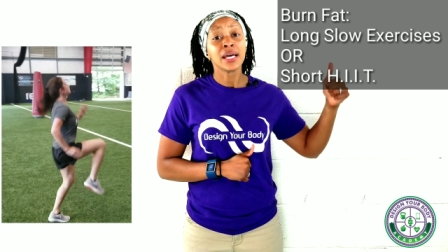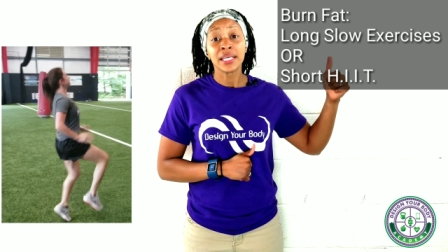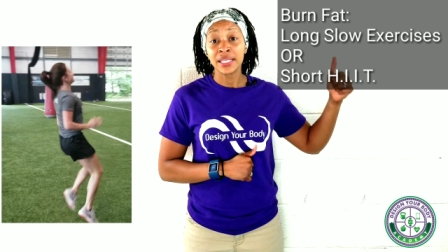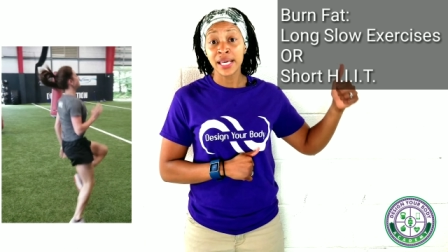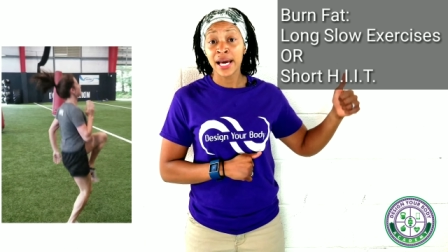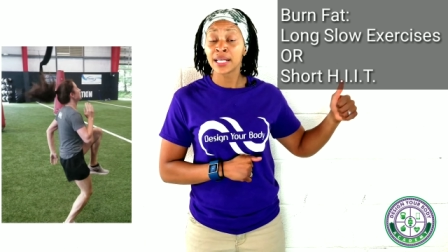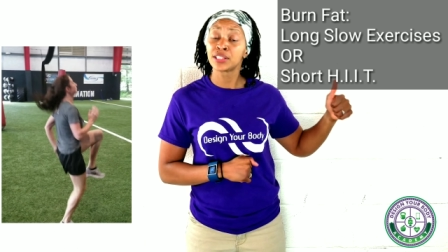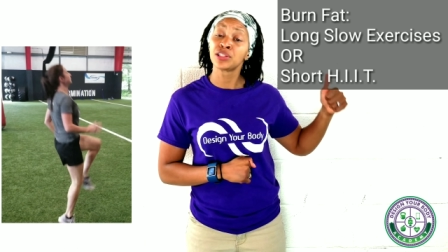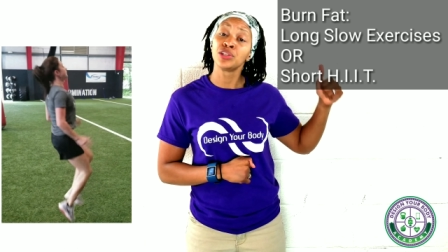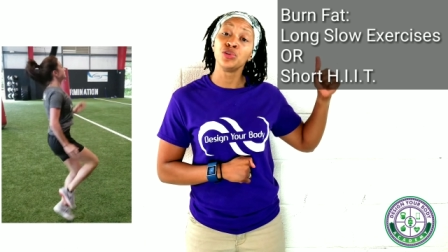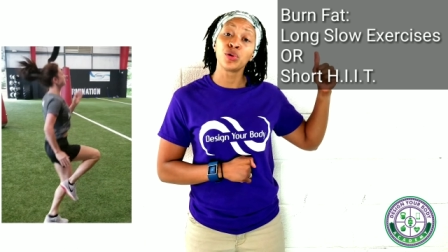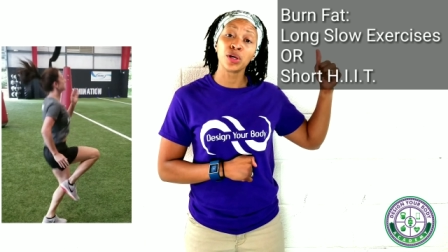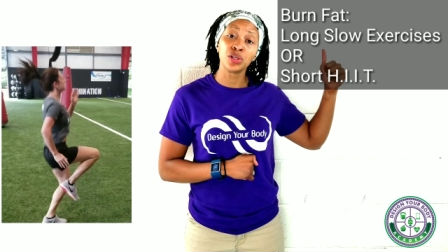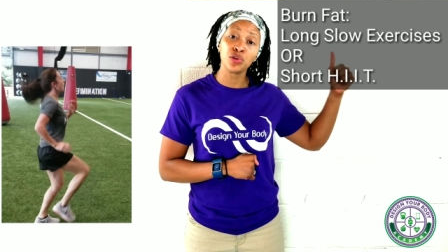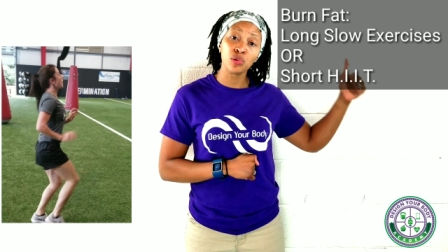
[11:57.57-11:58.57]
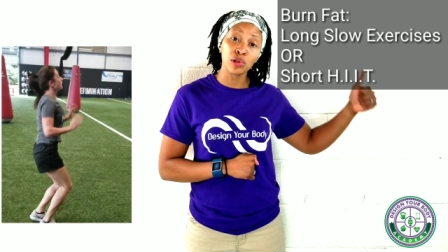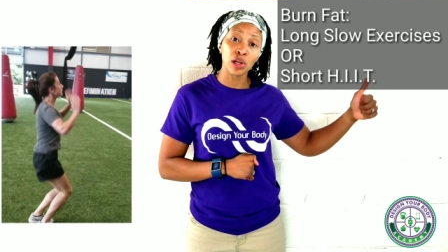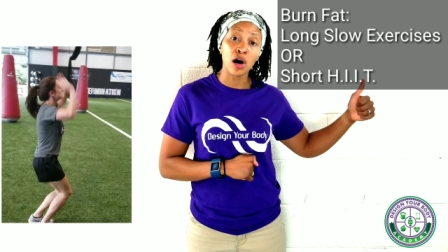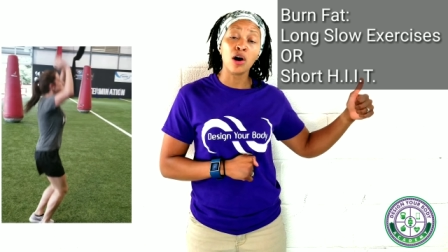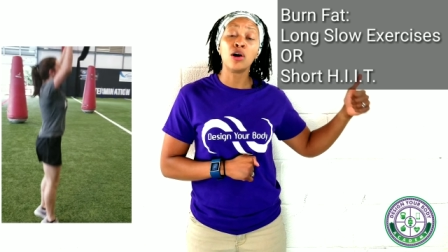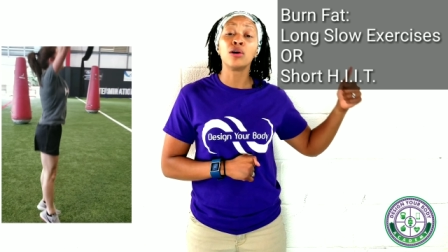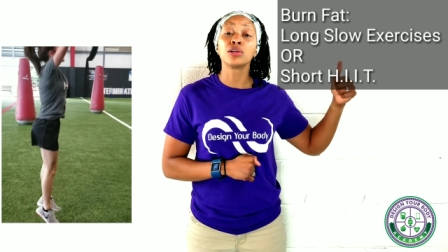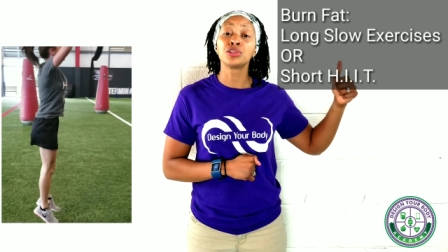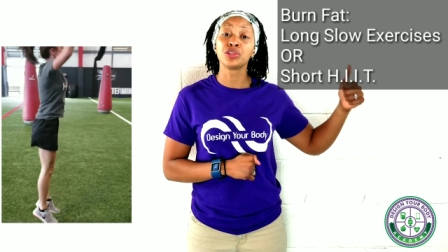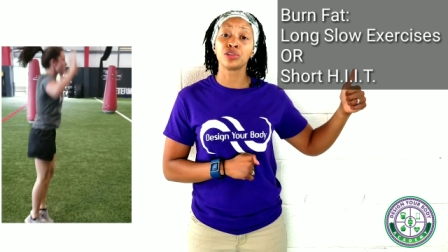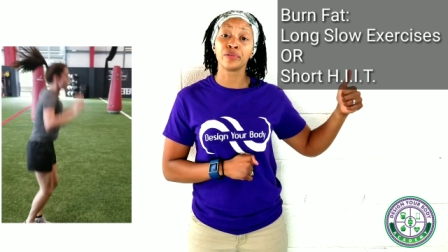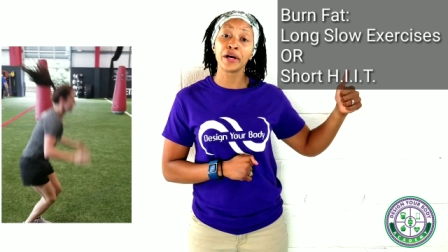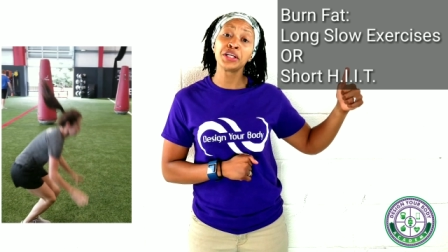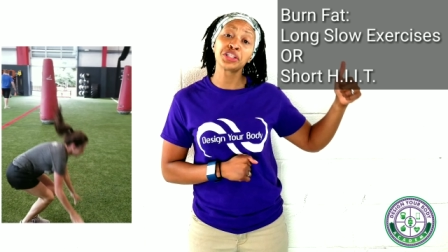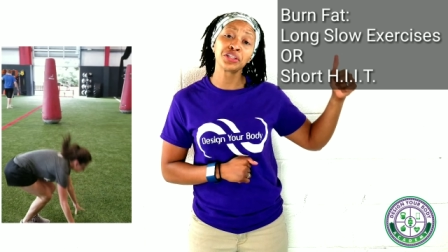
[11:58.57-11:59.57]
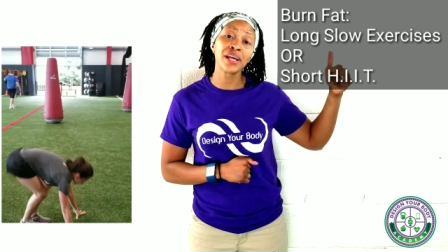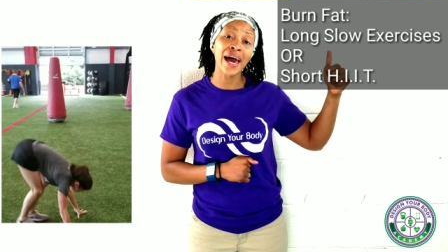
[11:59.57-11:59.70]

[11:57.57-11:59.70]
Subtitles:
Yes, you can do long duration